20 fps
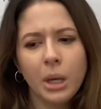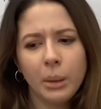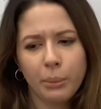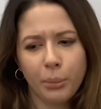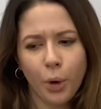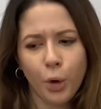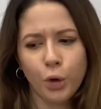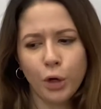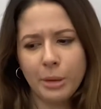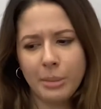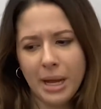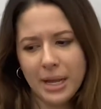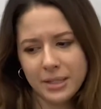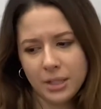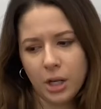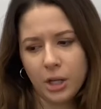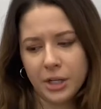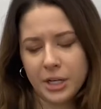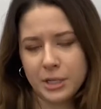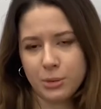program as
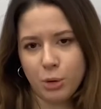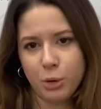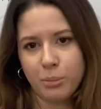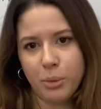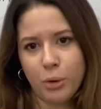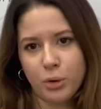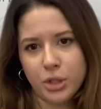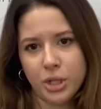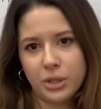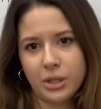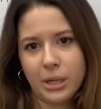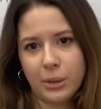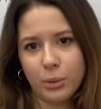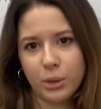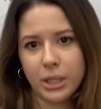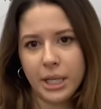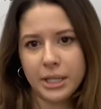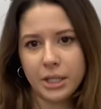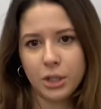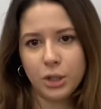holidays were approaching, they
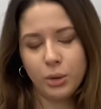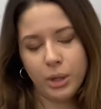were like,